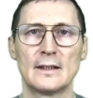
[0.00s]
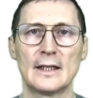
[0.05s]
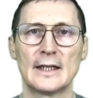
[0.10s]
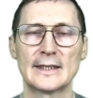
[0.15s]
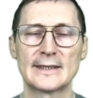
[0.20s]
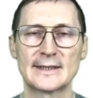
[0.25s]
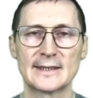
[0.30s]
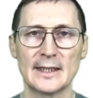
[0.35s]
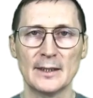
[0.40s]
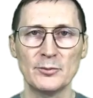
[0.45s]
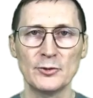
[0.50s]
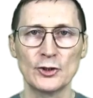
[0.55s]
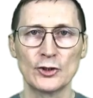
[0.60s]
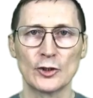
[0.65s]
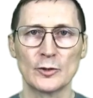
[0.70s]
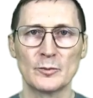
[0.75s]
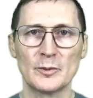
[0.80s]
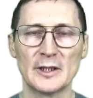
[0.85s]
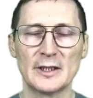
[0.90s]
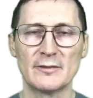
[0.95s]
Steps
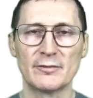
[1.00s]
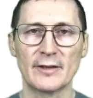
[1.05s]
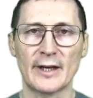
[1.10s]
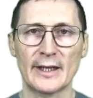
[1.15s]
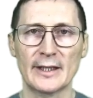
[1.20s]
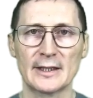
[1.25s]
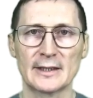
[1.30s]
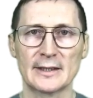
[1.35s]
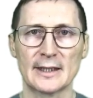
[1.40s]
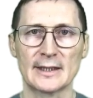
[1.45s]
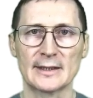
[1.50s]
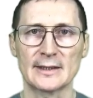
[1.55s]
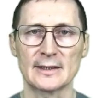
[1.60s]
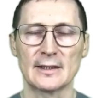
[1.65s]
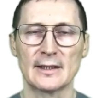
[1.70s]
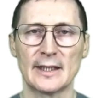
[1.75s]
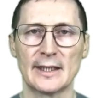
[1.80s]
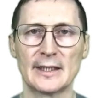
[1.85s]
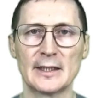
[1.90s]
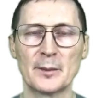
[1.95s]
should be defined as
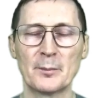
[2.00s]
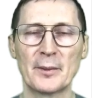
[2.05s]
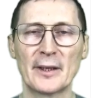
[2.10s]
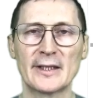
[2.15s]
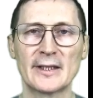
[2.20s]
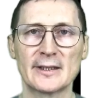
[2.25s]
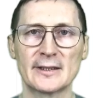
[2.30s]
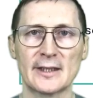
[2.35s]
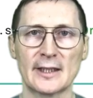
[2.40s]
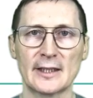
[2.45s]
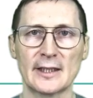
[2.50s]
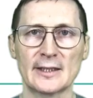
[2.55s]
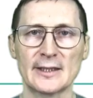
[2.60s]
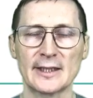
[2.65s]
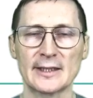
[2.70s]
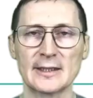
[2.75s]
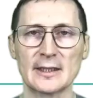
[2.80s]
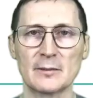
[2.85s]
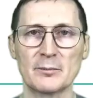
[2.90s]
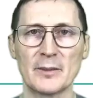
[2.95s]
independent
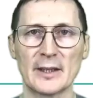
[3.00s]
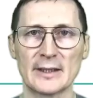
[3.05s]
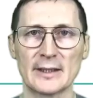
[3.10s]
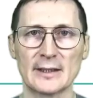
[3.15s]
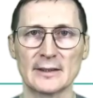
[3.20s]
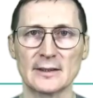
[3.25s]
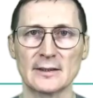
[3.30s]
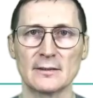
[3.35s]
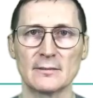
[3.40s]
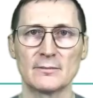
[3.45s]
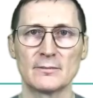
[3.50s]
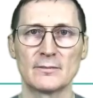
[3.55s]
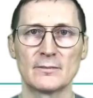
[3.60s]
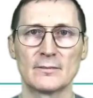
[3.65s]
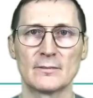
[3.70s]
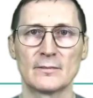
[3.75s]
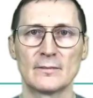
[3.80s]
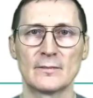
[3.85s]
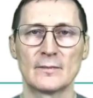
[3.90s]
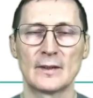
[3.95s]
annotated methods.
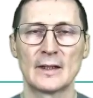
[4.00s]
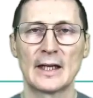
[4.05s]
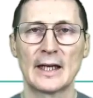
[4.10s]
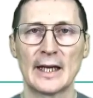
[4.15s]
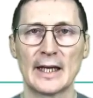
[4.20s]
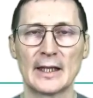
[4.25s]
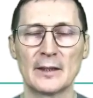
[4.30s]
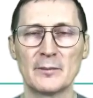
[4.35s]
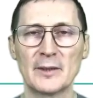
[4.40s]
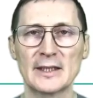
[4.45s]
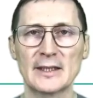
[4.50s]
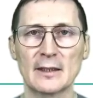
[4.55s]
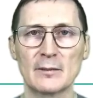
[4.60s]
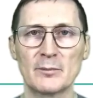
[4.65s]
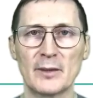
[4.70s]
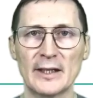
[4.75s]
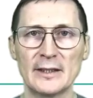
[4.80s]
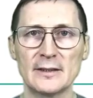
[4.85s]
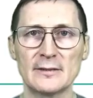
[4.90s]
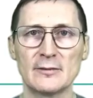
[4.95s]
In method
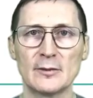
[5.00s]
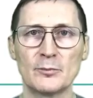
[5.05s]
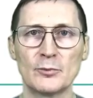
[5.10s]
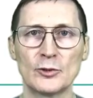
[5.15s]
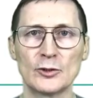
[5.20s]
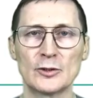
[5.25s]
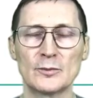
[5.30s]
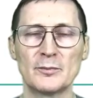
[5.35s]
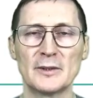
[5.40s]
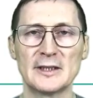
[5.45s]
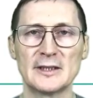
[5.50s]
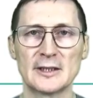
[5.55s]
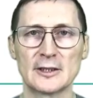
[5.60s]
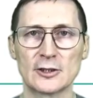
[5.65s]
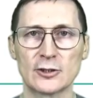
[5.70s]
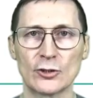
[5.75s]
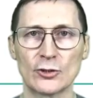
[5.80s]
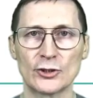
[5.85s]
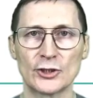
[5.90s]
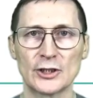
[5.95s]
body, we put
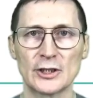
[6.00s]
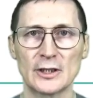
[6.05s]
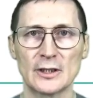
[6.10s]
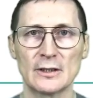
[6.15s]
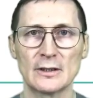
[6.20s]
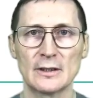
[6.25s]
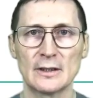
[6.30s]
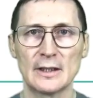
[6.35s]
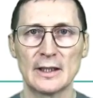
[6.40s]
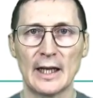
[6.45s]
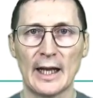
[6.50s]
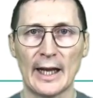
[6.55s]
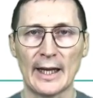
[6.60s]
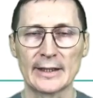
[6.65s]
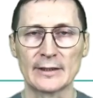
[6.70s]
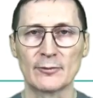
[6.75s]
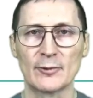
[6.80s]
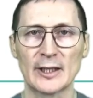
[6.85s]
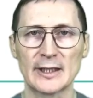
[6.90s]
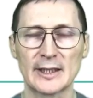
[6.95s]
business logic
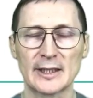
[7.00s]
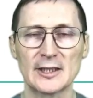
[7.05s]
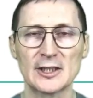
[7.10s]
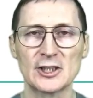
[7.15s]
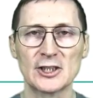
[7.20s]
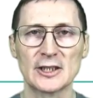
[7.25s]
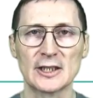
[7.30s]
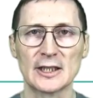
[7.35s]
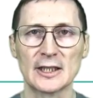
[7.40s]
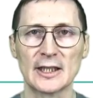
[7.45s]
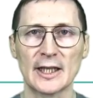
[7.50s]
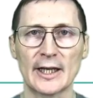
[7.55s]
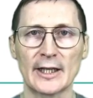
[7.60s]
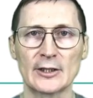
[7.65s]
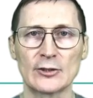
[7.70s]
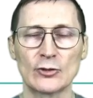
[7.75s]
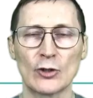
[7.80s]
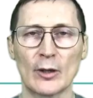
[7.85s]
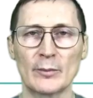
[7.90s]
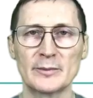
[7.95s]
and one additional
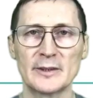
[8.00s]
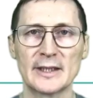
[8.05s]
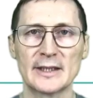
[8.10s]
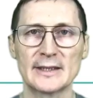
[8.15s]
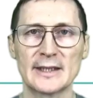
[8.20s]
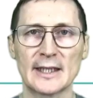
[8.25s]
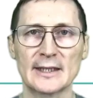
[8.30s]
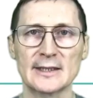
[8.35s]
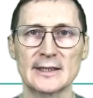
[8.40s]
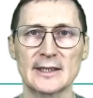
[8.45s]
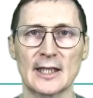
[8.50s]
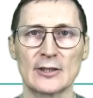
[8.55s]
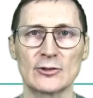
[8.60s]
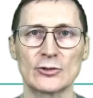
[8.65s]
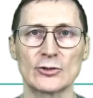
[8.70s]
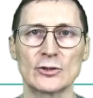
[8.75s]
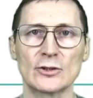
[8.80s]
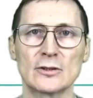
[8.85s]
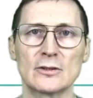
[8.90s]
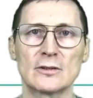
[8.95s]
line to update task
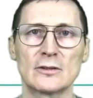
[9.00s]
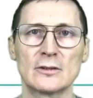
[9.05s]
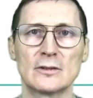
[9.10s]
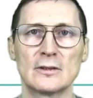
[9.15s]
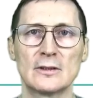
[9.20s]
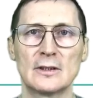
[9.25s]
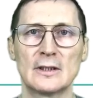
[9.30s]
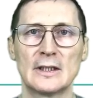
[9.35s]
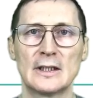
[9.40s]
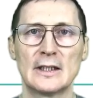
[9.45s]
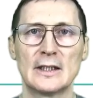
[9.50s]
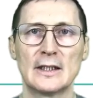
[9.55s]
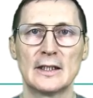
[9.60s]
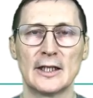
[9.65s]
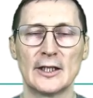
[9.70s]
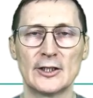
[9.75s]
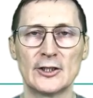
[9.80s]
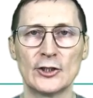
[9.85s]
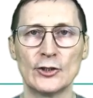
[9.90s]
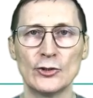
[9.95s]
status.
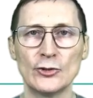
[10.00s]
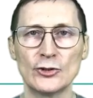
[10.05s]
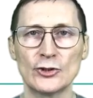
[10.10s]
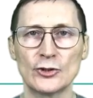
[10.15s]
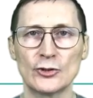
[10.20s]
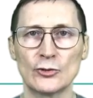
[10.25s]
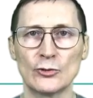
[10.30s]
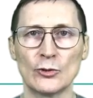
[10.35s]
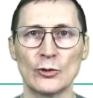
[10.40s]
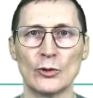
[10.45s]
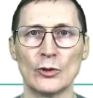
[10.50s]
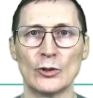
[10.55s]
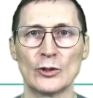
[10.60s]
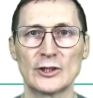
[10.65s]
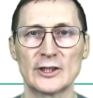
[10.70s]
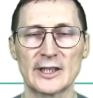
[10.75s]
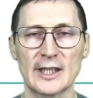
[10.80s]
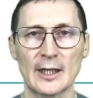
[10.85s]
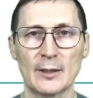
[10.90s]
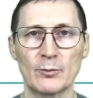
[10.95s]
It used to
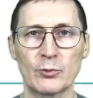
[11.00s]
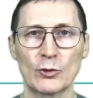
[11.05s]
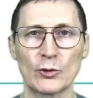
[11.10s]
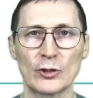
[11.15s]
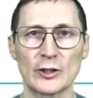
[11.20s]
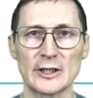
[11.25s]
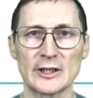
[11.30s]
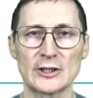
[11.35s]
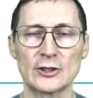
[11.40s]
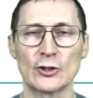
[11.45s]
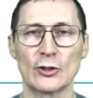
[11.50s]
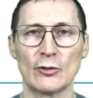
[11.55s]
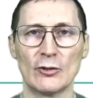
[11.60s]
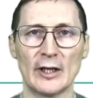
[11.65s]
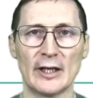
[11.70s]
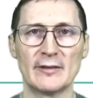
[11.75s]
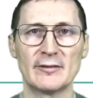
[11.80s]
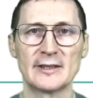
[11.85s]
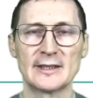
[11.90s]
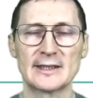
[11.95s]
track progress, so
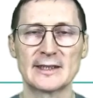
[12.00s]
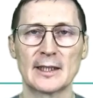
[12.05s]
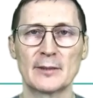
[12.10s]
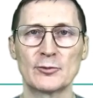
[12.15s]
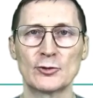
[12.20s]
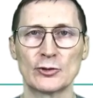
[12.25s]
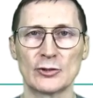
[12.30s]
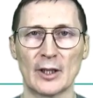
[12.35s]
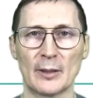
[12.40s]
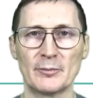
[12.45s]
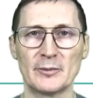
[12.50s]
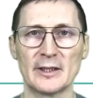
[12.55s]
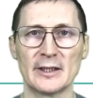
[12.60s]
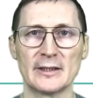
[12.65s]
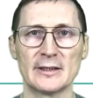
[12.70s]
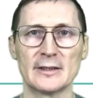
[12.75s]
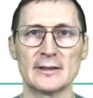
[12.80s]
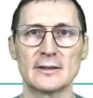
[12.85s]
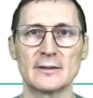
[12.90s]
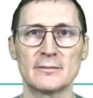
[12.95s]
every step should update
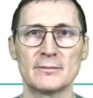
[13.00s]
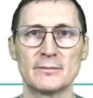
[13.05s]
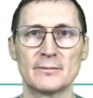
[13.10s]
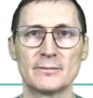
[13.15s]
it.